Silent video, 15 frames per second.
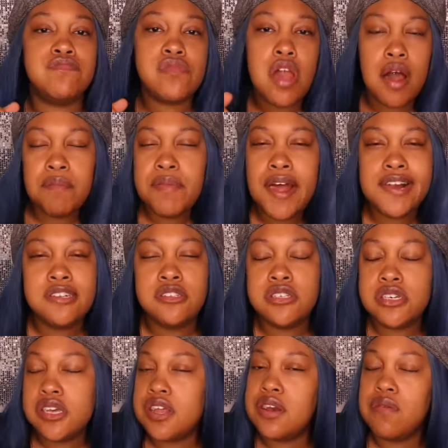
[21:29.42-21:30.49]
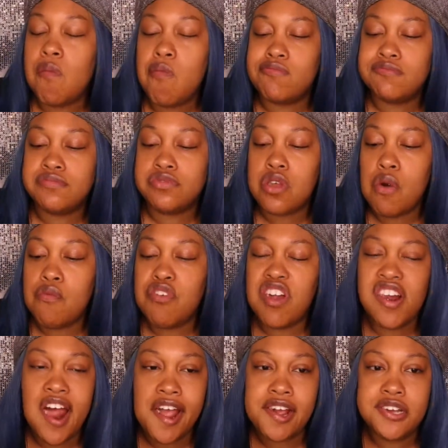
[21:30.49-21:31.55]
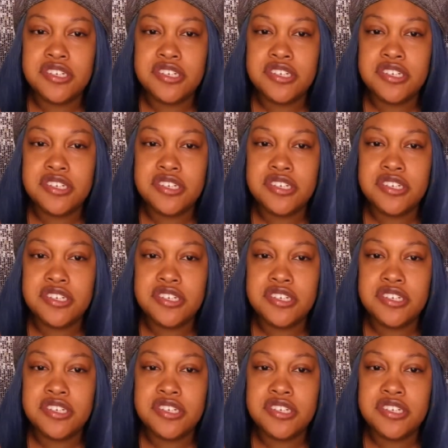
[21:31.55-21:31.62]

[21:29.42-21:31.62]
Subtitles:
I'm not looking for like